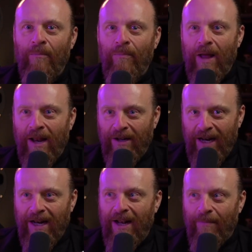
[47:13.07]
and, and, it
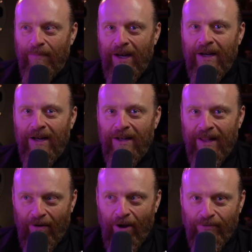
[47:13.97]
ended up in
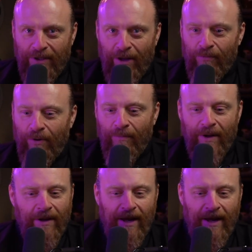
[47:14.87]
their hotel room.